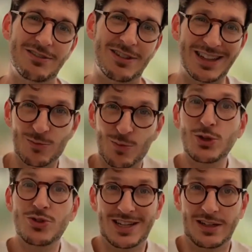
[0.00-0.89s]
Right? Like when
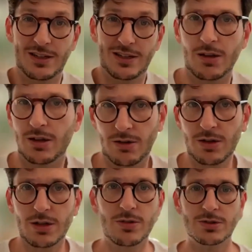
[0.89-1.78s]
you said it there, like, oh
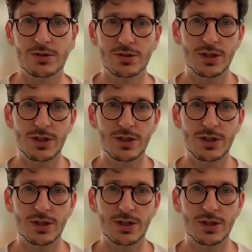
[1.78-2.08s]
yeah, of course.